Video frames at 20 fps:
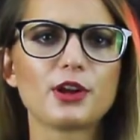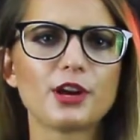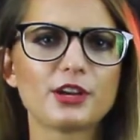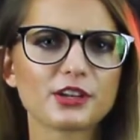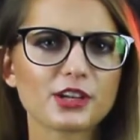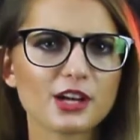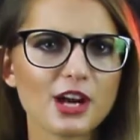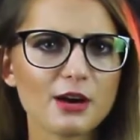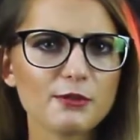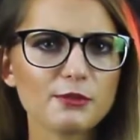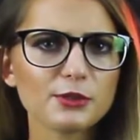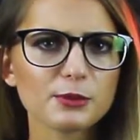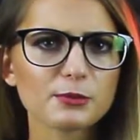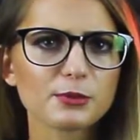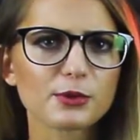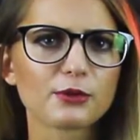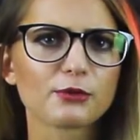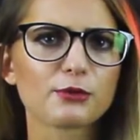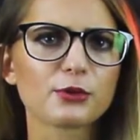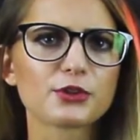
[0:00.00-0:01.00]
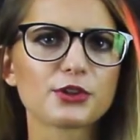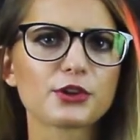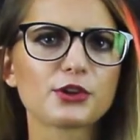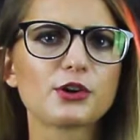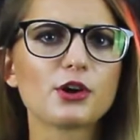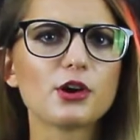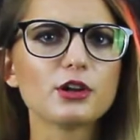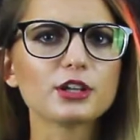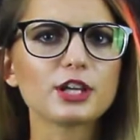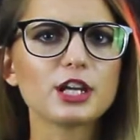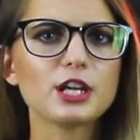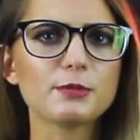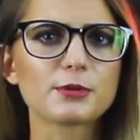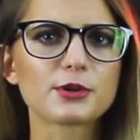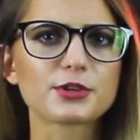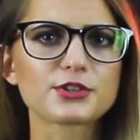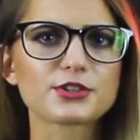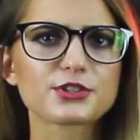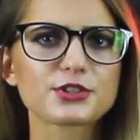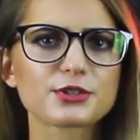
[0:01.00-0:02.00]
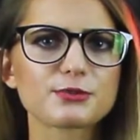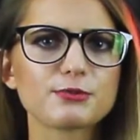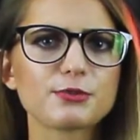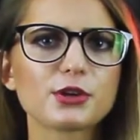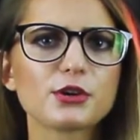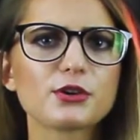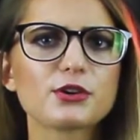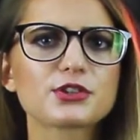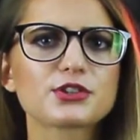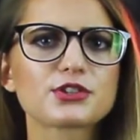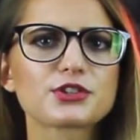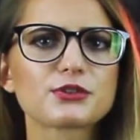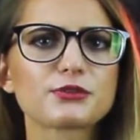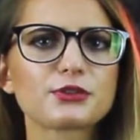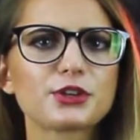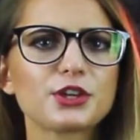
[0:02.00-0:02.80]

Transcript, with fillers: and comfortable for the goalkeepers because of